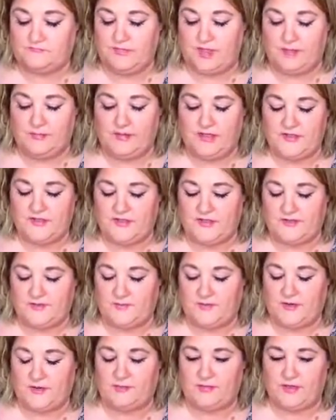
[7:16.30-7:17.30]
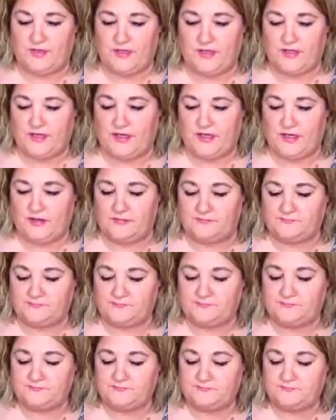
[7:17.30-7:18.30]
my blush doesn't want to open. There you go.
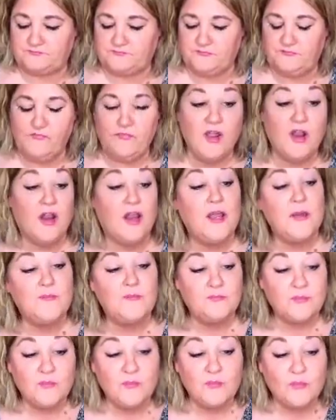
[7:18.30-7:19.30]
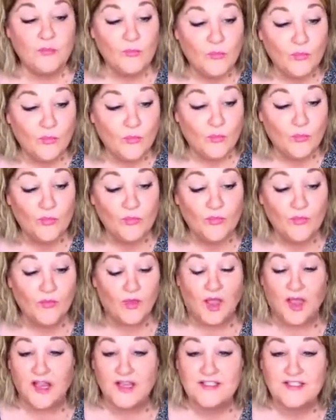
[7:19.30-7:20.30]
All right,
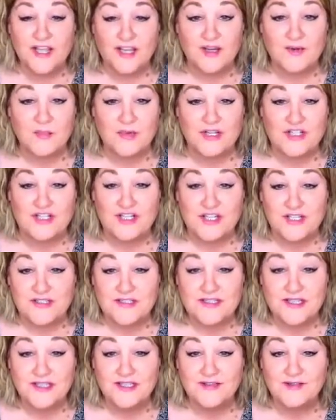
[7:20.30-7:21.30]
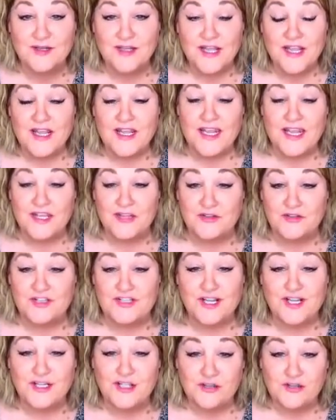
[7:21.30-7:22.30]
I suck my cheeks in. Either
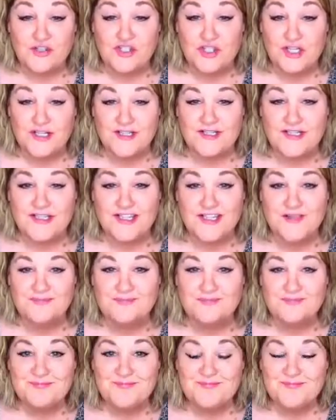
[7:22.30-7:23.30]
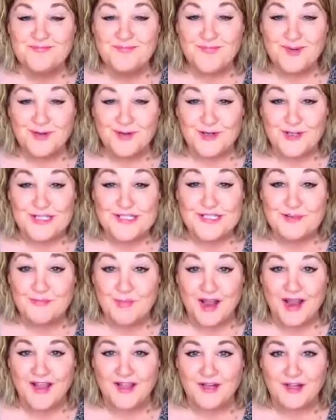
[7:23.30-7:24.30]
suck your cheeks in or
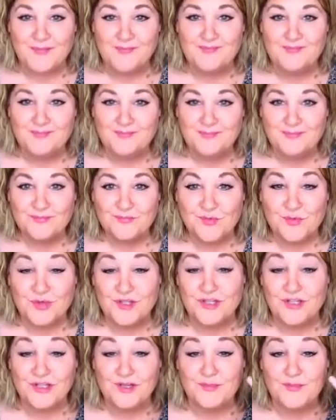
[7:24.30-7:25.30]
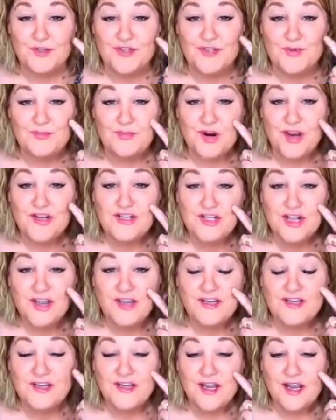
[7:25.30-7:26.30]
smile when you're gonna put your brush
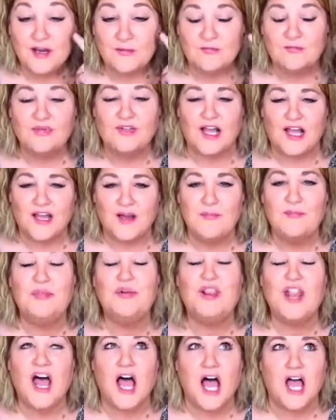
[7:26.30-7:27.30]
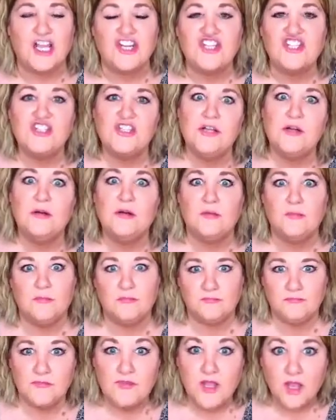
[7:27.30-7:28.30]
on. Blush
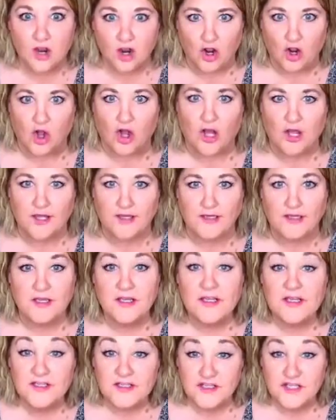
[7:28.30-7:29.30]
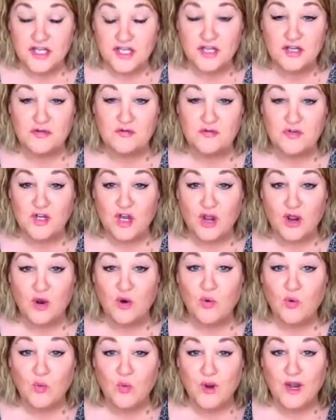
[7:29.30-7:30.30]
on, so you
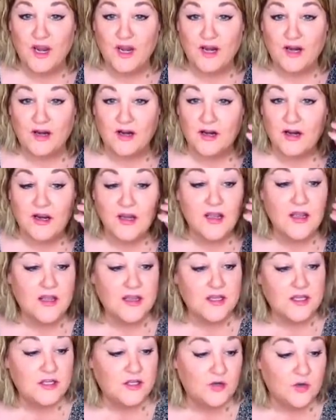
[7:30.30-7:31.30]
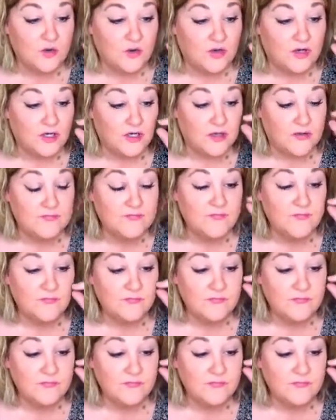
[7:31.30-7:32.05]
know where your